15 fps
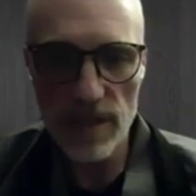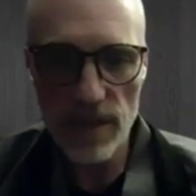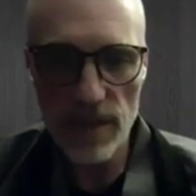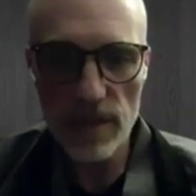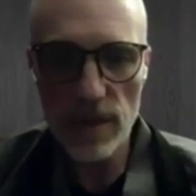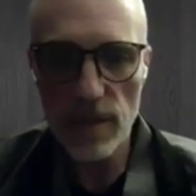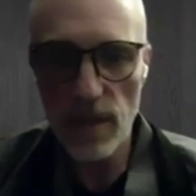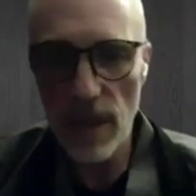
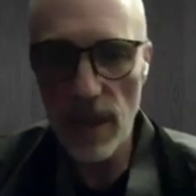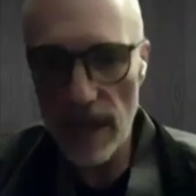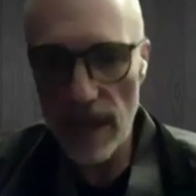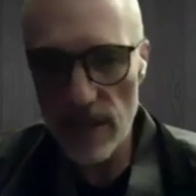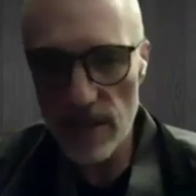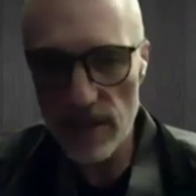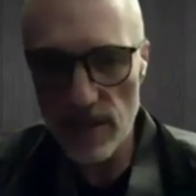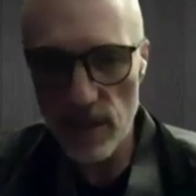feel
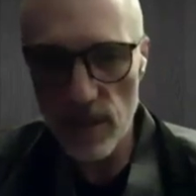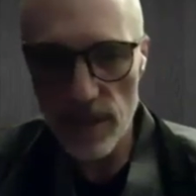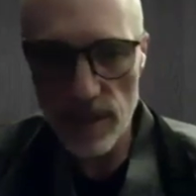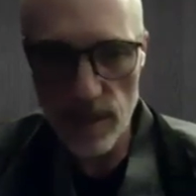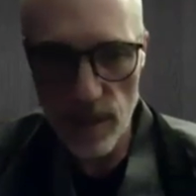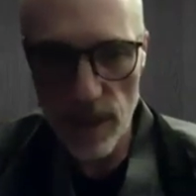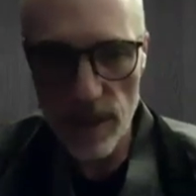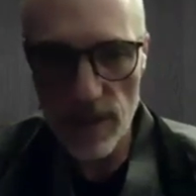compassion for
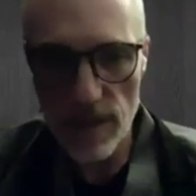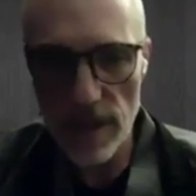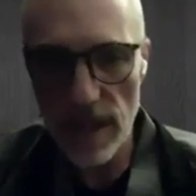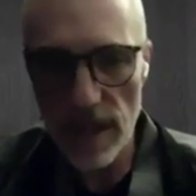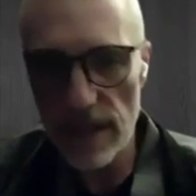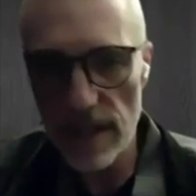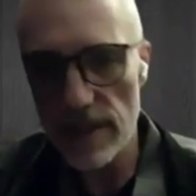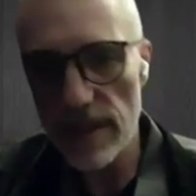them rather
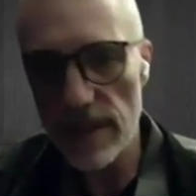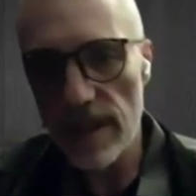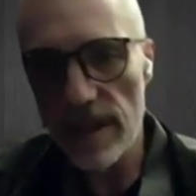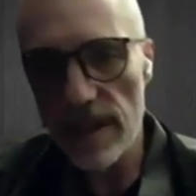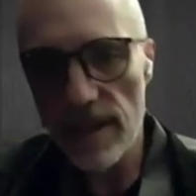than anger.